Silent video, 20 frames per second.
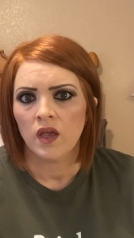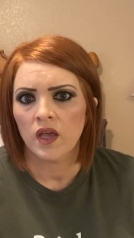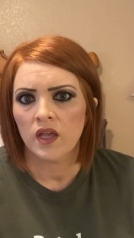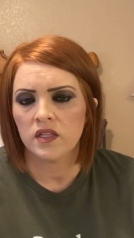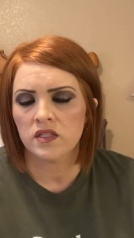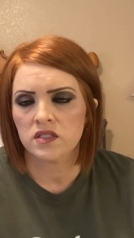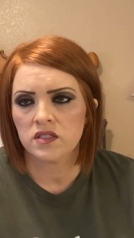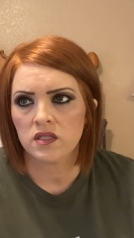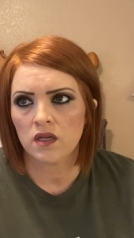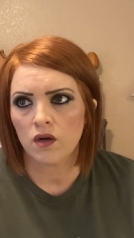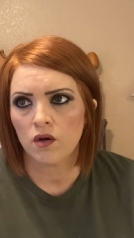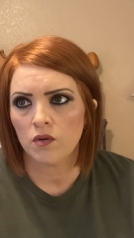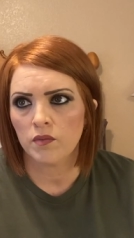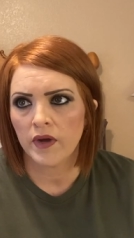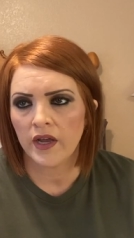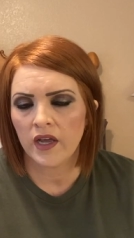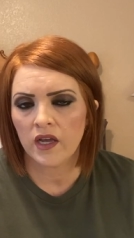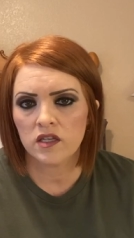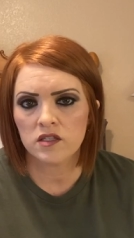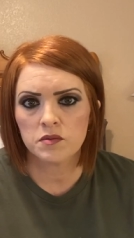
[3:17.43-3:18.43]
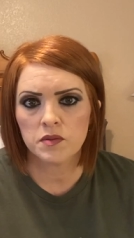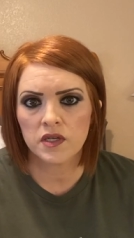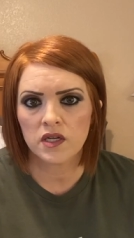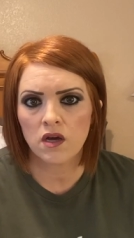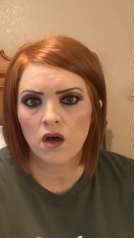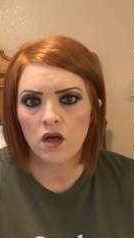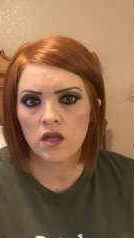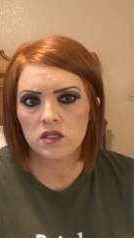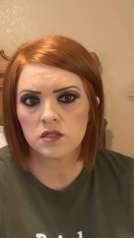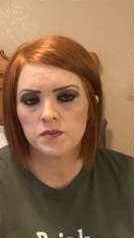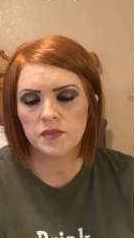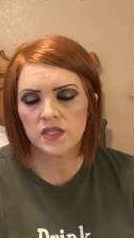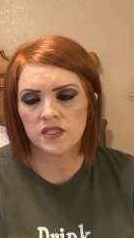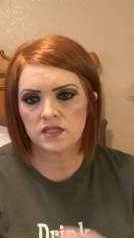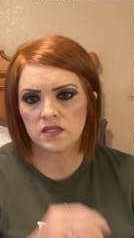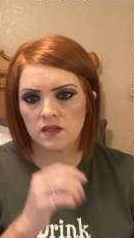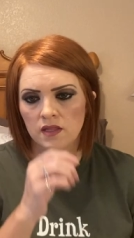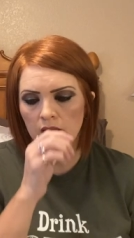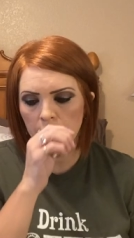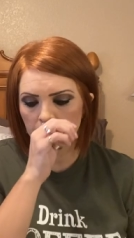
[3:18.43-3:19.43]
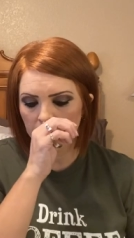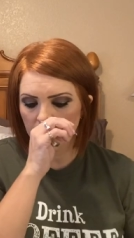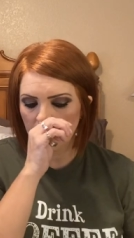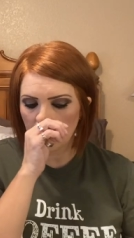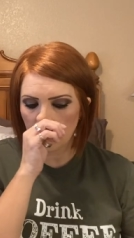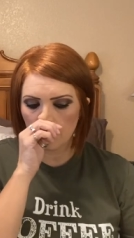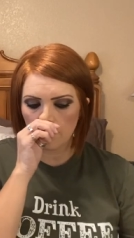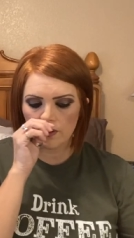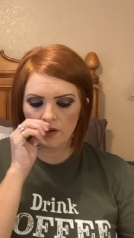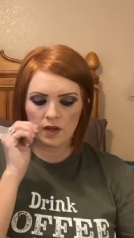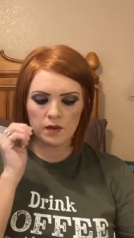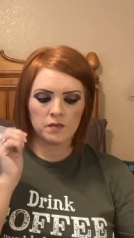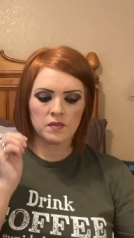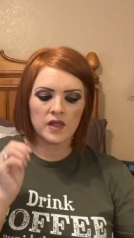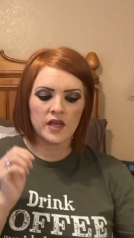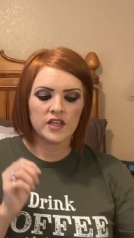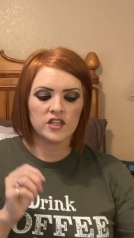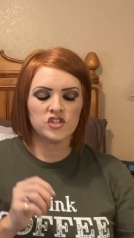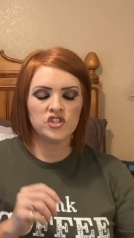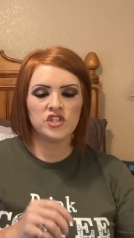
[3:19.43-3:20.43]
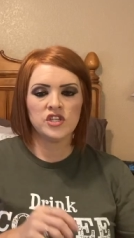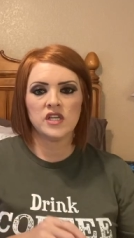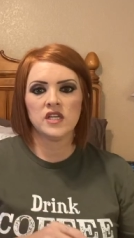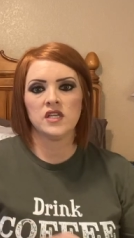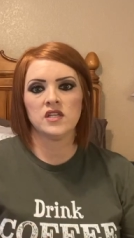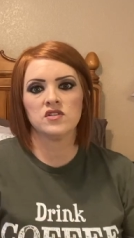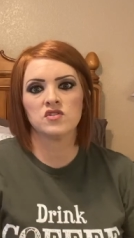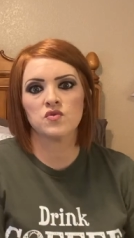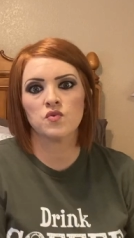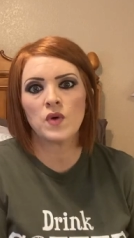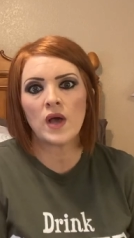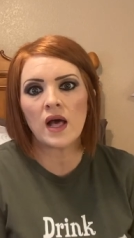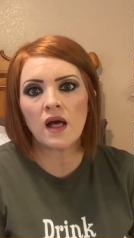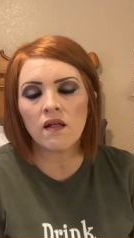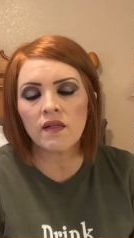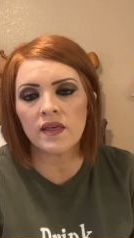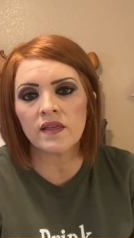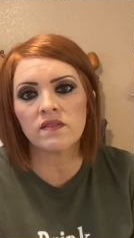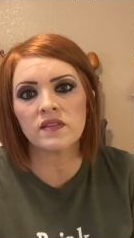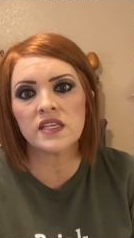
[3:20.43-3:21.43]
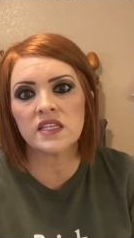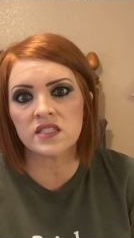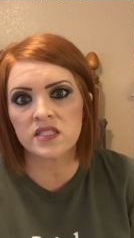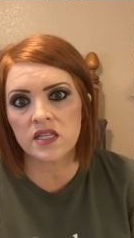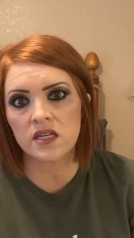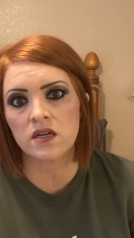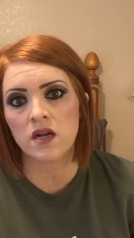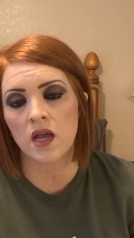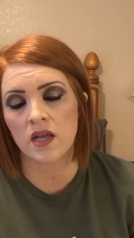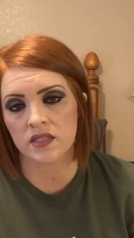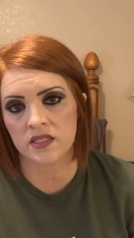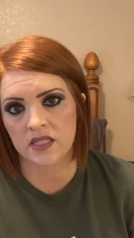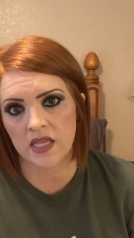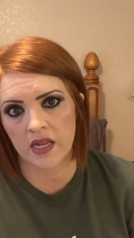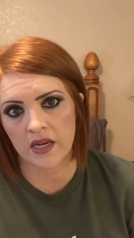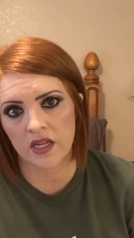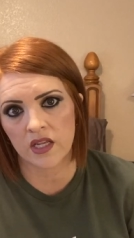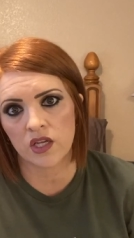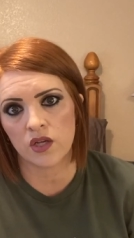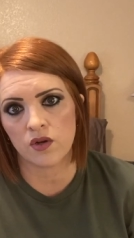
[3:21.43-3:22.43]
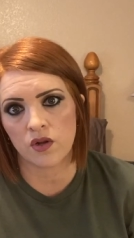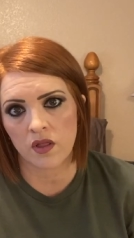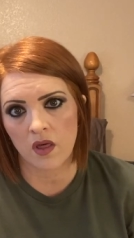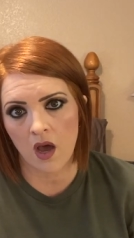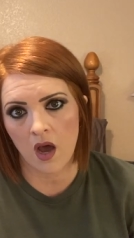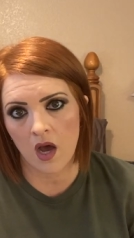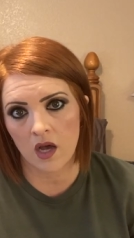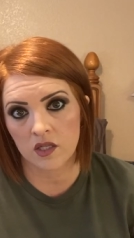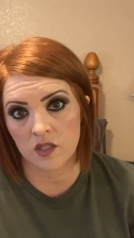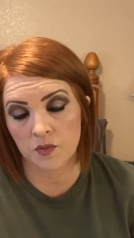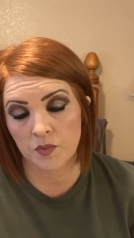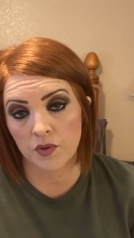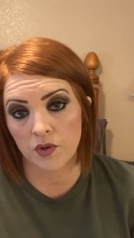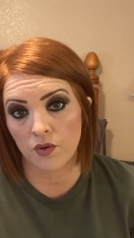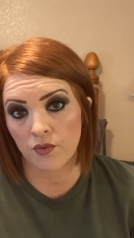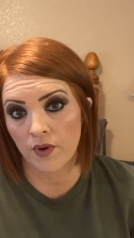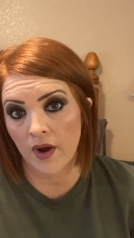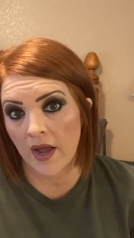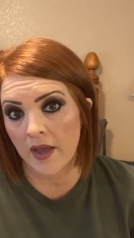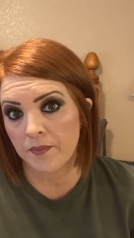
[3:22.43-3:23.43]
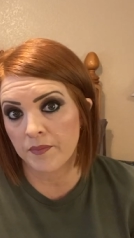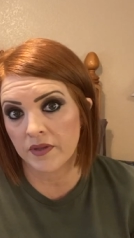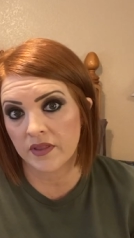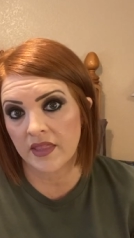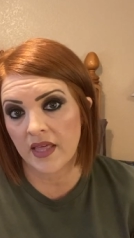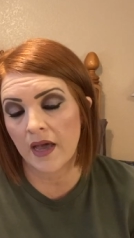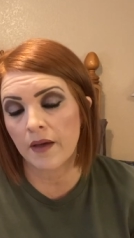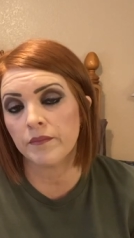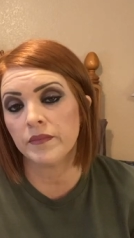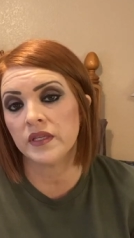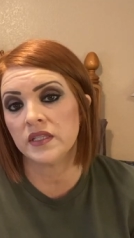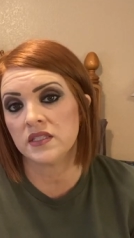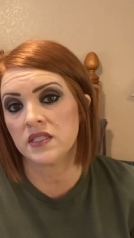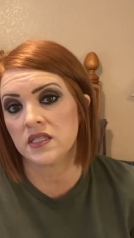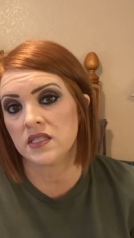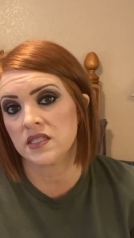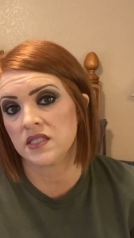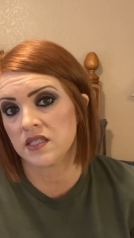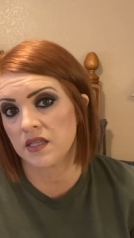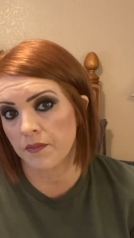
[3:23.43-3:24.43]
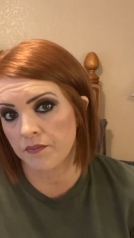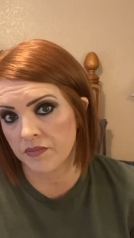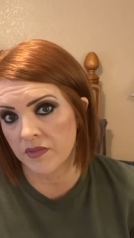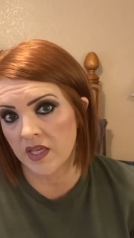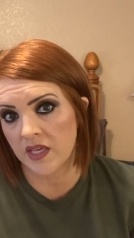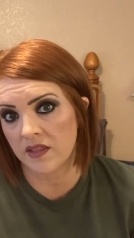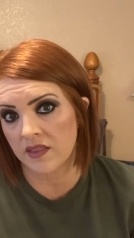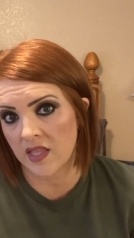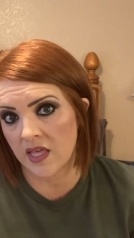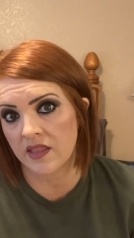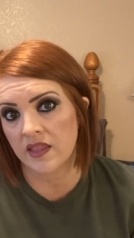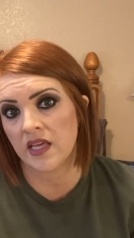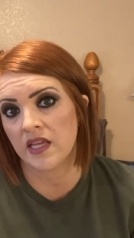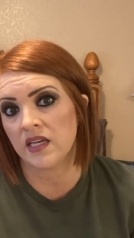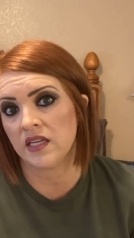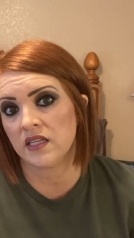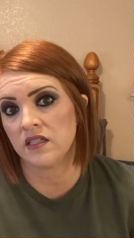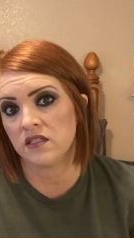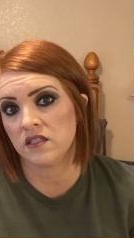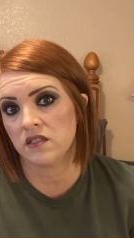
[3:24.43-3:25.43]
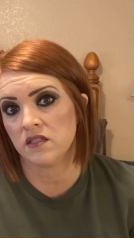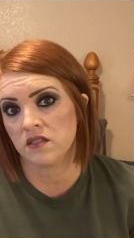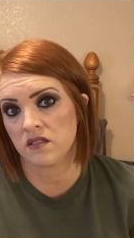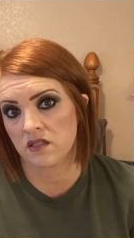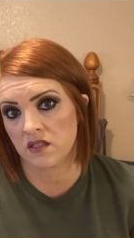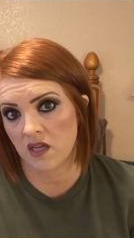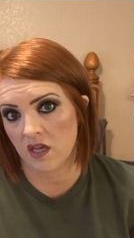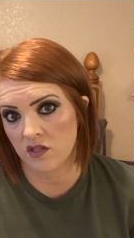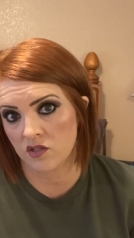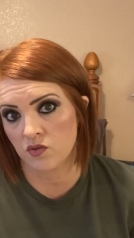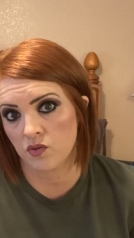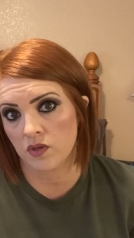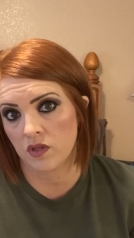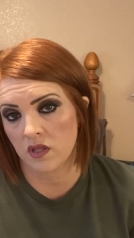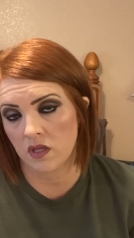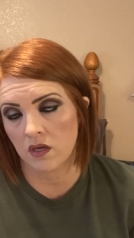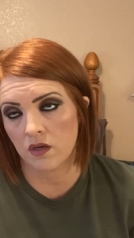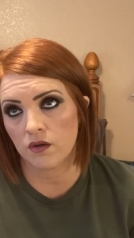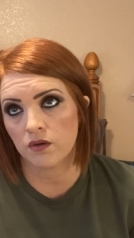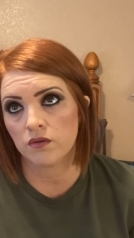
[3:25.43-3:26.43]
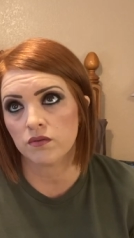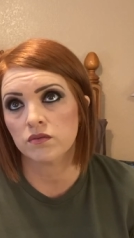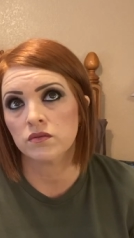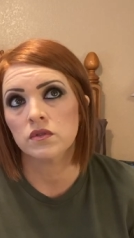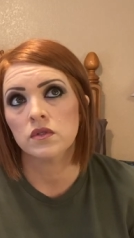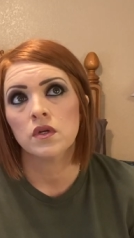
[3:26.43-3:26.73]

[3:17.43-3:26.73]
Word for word: And so my husband calls me to let me know. And I'm like, geez, well, at least they're not sending you to the hospital, right? But that means it's something that they need to discuss with you.